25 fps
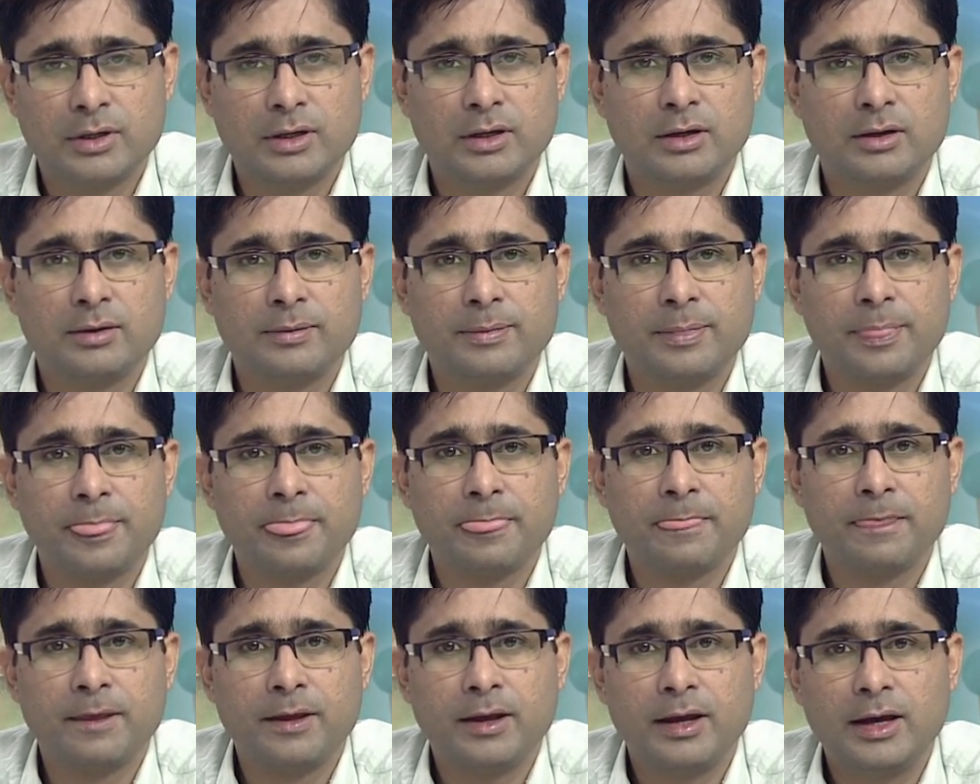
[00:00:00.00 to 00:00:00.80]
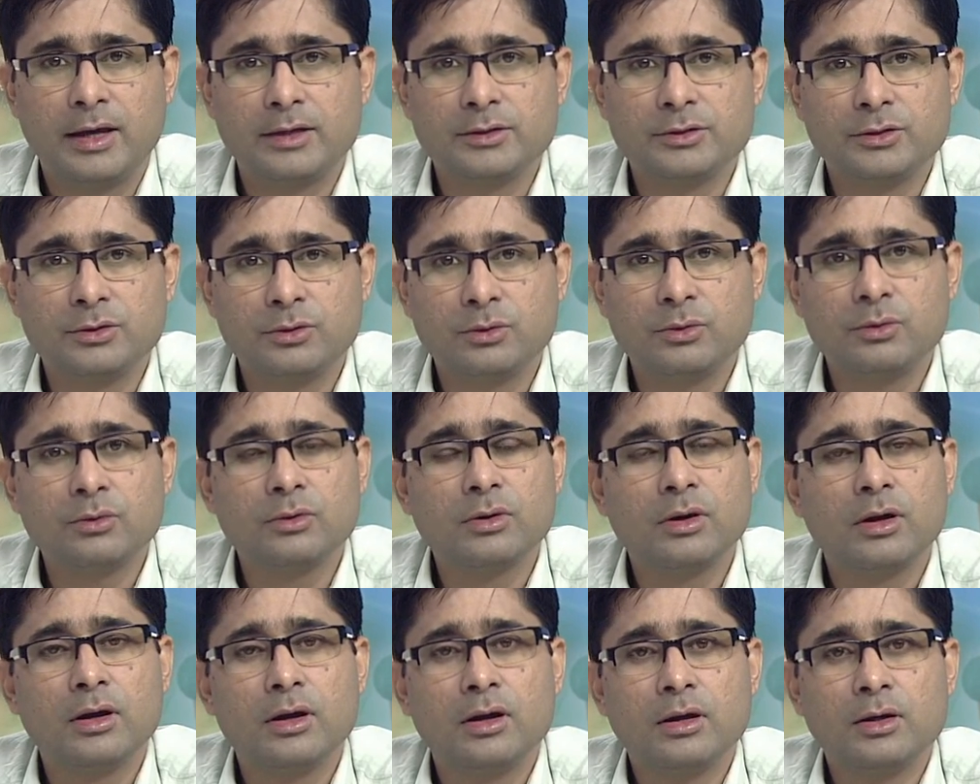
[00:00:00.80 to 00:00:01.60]
uh, as you know.
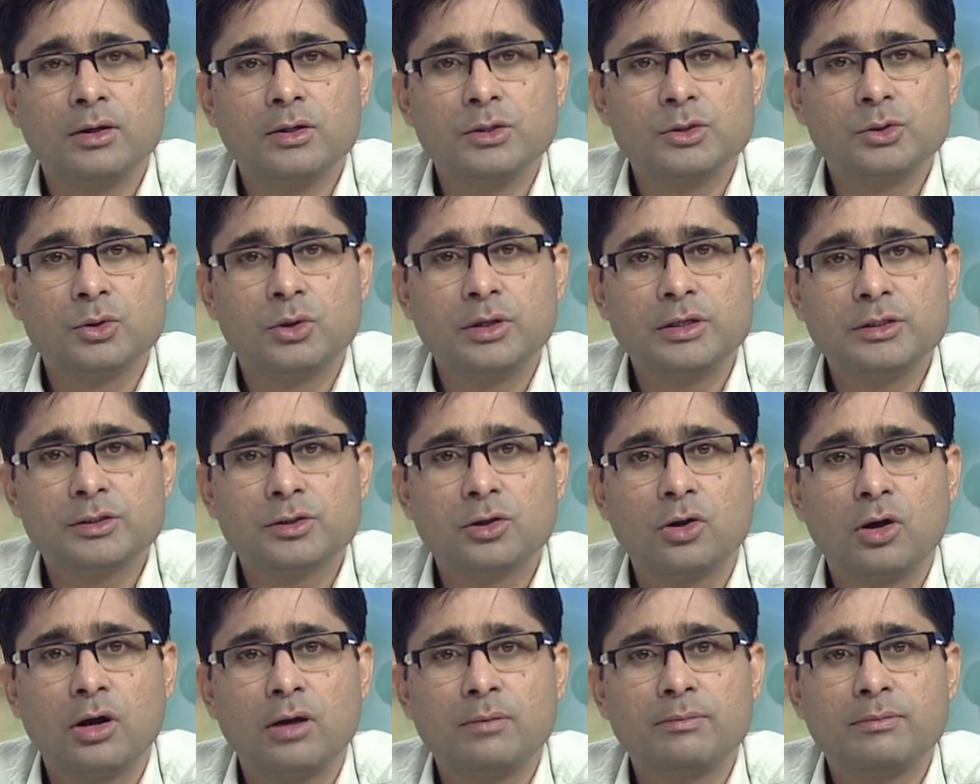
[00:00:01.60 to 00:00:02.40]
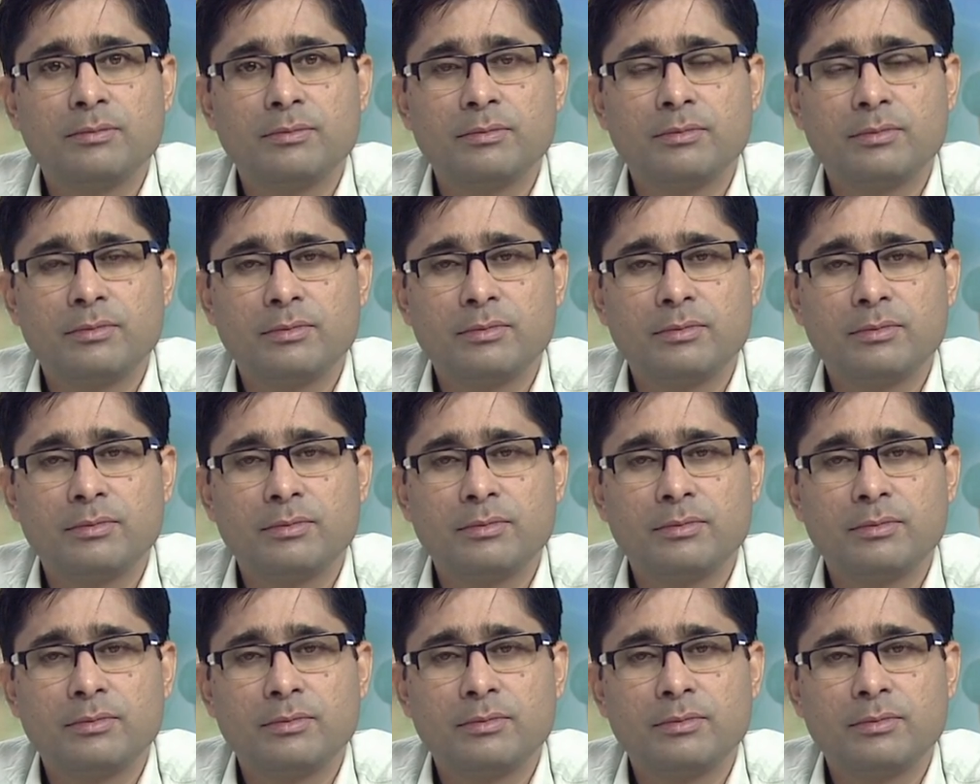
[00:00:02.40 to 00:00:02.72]
So Islam